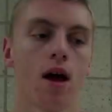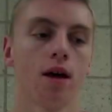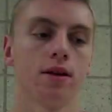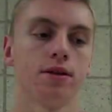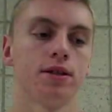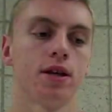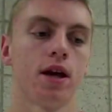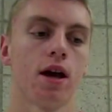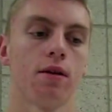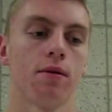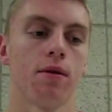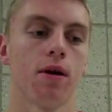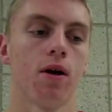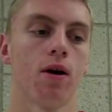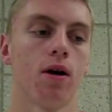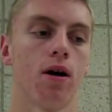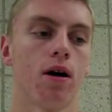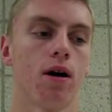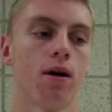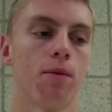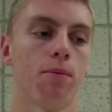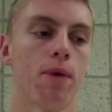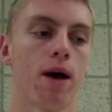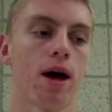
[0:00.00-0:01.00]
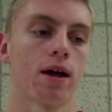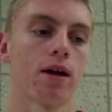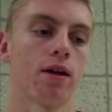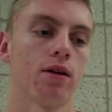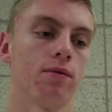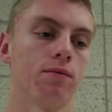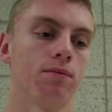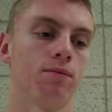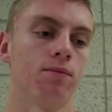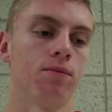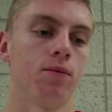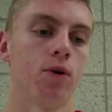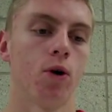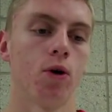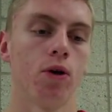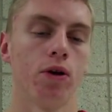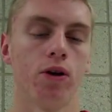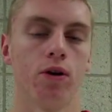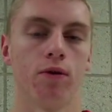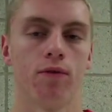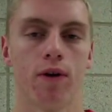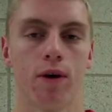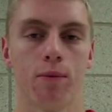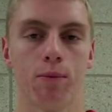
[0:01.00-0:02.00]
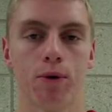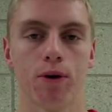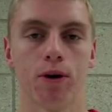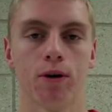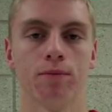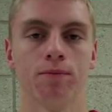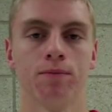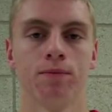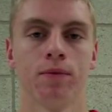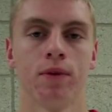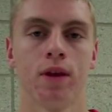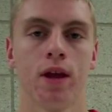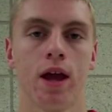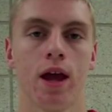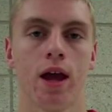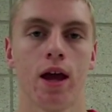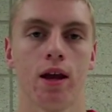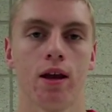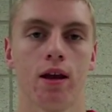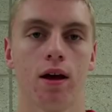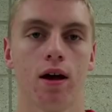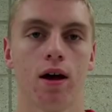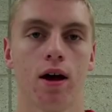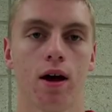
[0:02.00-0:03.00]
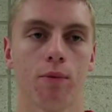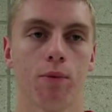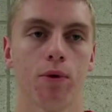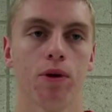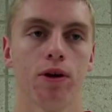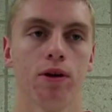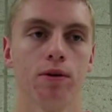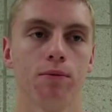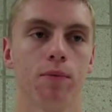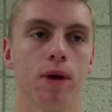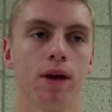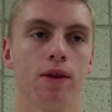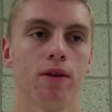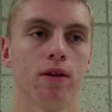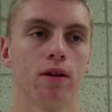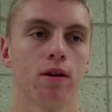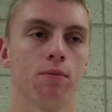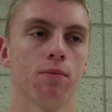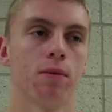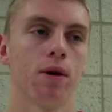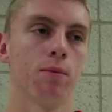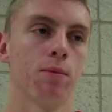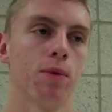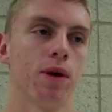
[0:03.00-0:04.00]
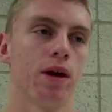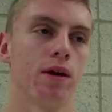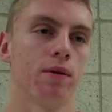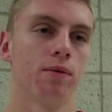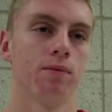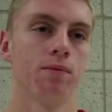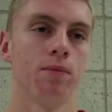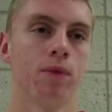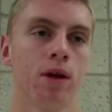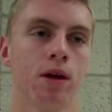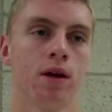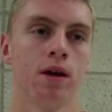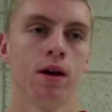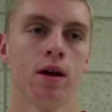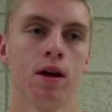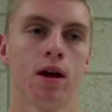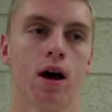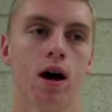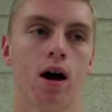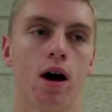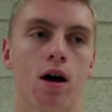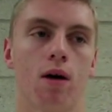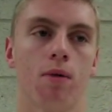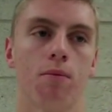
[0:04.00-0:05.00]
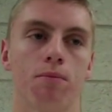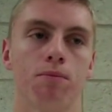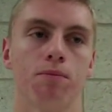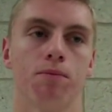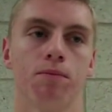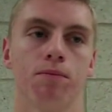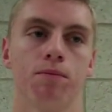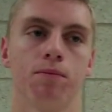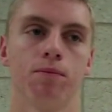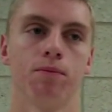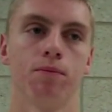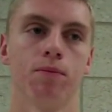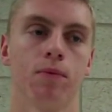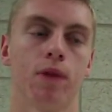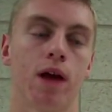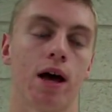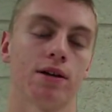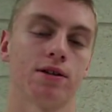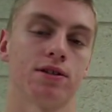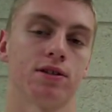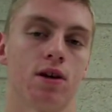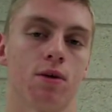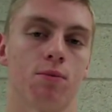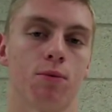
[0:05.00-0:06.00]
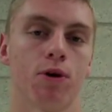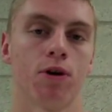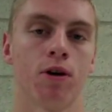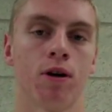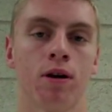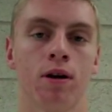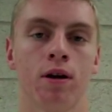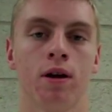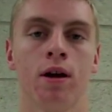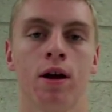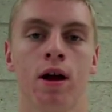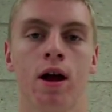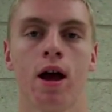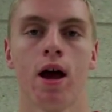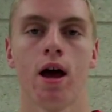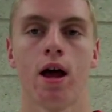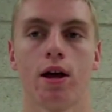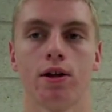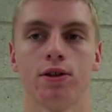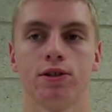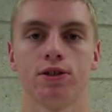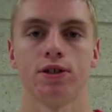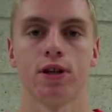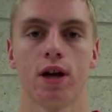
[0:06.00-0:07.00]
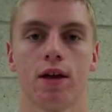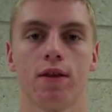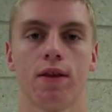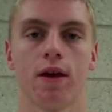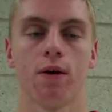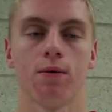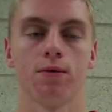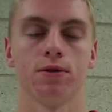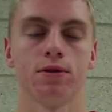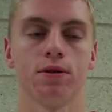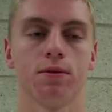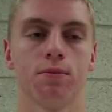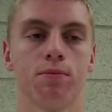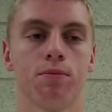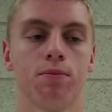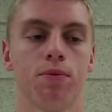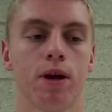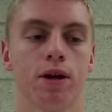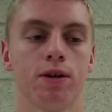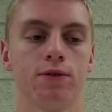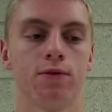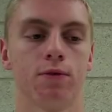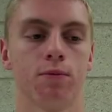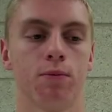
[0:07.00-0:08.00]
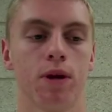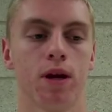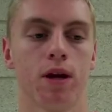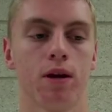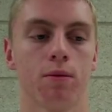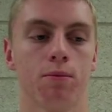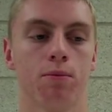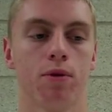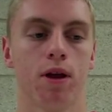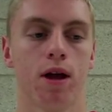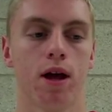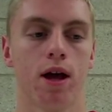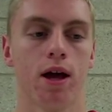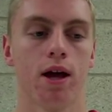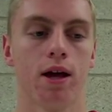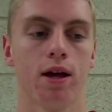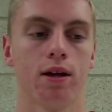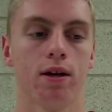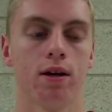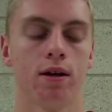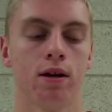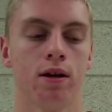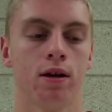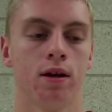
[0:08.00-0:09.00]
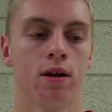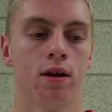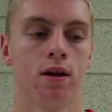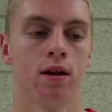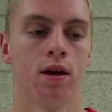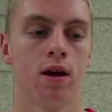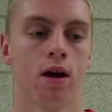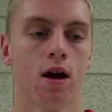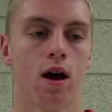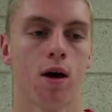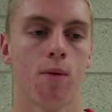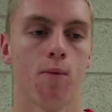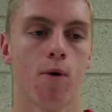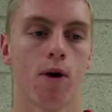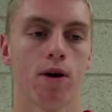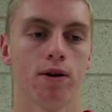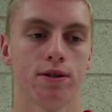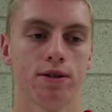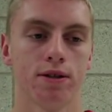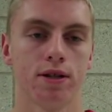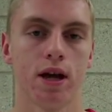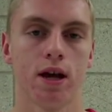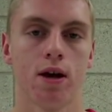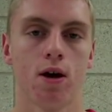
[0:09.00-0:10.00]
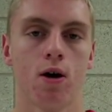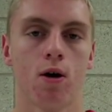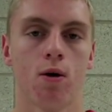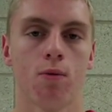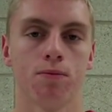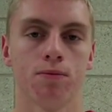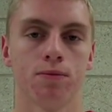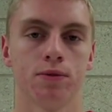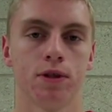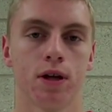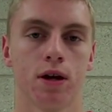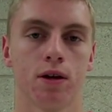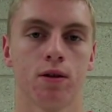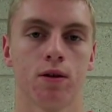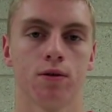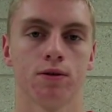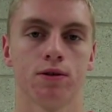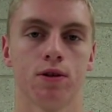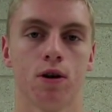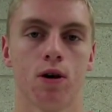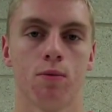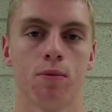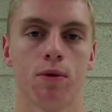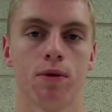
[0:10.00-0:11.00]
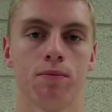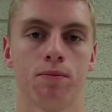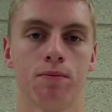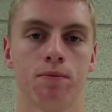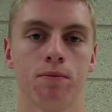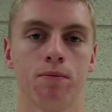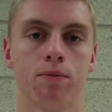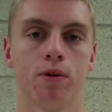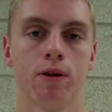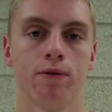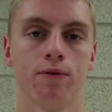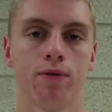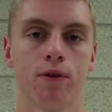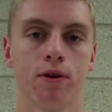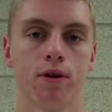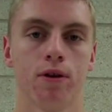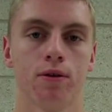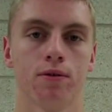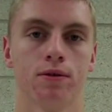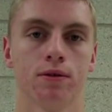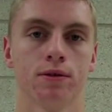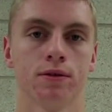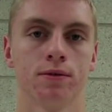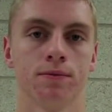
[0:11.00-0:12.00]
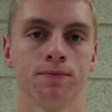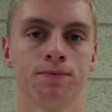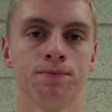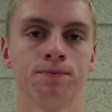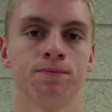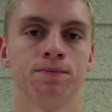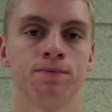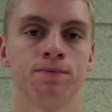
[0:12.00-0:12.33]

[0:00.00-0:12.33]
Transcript: I signed back in early November, and I really made the commitment last summer. And I decided that was the place for me to play, and I wanted to stay home, stay close to home, and play for the Utes.